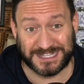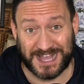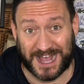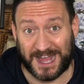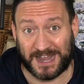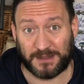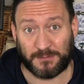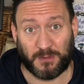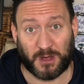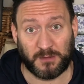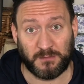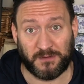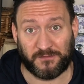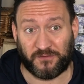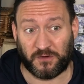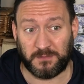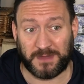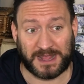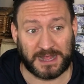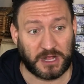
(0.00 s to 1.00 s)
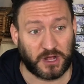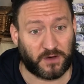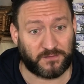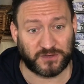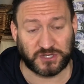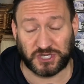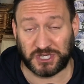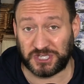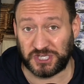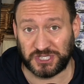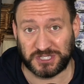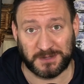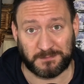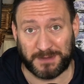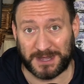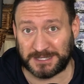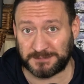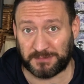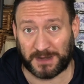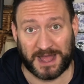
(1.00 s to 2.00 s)
At the moment, for me, Kovacic is the
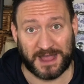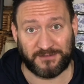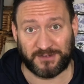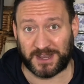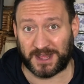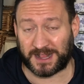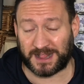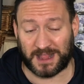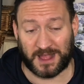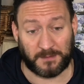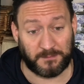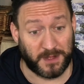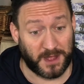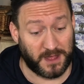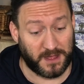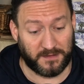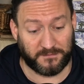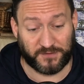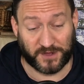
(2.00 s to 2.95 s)
best player at the club for